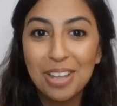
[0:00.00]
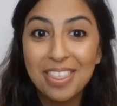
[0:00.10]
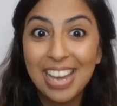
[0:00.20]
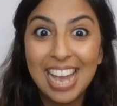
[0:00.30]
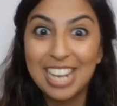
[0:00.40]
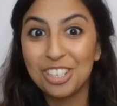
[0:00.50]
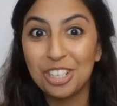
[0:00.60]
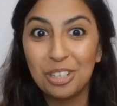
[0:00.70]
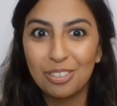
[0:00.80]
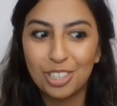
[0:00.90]
How at that age
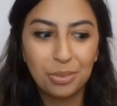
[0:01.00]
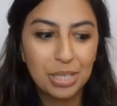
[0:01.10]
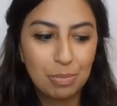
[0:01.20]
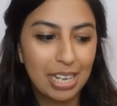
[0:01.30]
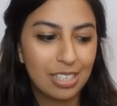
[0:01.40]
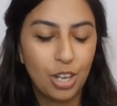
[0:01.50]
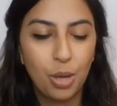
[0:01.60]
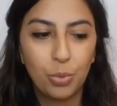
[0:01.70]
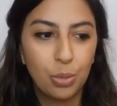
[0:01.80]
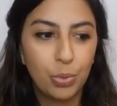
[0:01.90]
do you expect to
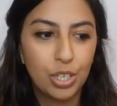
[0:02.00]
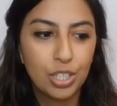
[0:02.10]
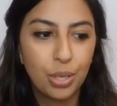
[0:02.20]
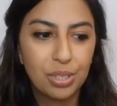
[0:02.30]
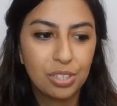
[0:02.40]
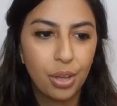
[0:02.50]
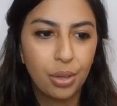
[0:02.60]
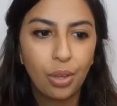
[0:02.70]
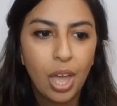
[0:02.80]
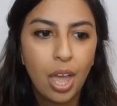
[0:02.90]
know what you want to do? And
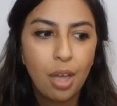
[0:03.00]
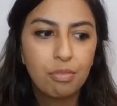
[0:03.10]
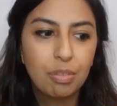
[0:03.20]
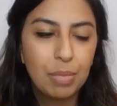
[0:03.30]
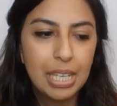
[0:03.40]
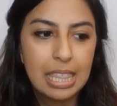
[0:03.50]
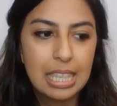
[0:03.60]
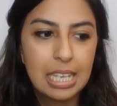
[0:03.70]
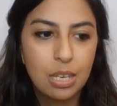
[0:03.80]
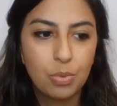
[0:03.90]
so for me, I
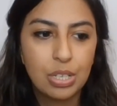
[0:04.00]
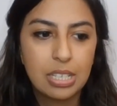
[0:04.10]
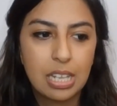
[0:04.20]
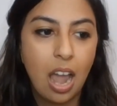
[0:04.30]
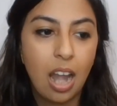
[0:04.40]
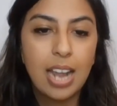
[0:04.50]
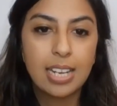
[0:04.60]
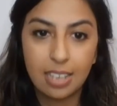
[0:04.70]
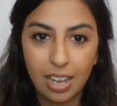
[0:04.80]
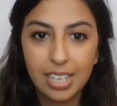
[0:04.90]
think it was, I
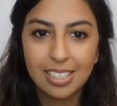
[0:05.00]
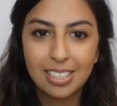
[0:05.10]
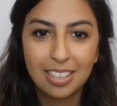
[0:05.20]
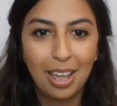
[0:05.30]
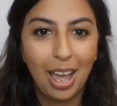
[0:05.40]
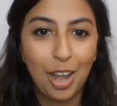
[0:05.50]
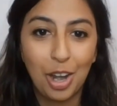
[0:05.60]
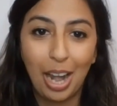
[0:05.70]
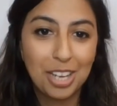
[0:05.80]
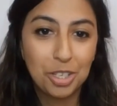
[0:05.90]
like science
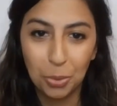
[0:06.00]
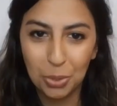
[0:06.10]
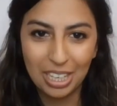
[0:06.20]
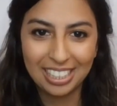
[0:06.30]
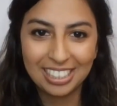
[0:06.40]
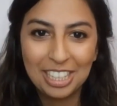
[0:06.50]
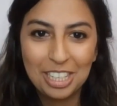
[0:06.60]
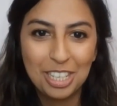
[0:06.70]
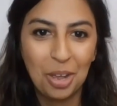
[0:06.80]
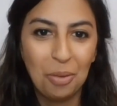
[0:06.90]
and I like talking.
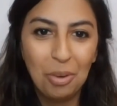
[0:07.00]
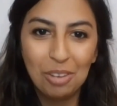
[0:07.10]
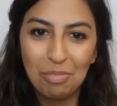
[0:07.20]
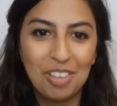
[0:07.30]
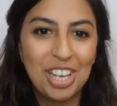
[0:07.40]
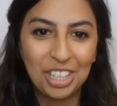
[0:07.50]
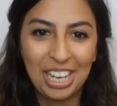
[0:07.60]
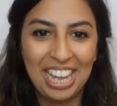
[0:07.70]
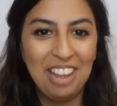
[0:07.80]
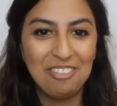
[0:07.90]
So what
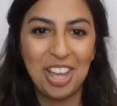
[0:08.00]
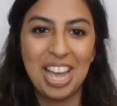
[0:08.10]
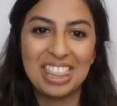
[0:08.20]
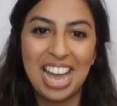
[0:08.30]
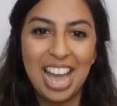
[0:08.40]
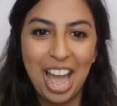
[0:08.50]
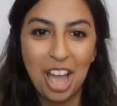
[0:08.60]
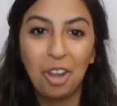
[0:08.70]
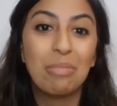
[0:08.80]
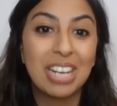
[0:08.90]
profession can I find that
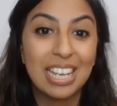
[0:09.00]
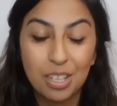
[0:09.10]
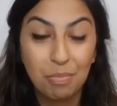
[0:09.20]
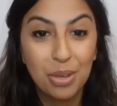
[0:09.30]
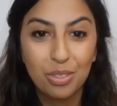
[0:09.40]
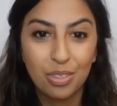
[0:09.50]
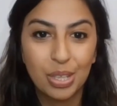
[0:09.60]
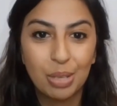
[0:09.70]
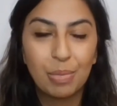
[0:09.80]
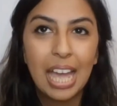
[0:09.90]
accommodates the both
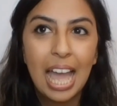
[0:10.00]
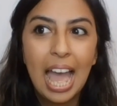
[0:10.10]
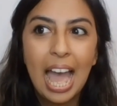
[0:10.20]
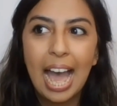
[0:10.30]
of them?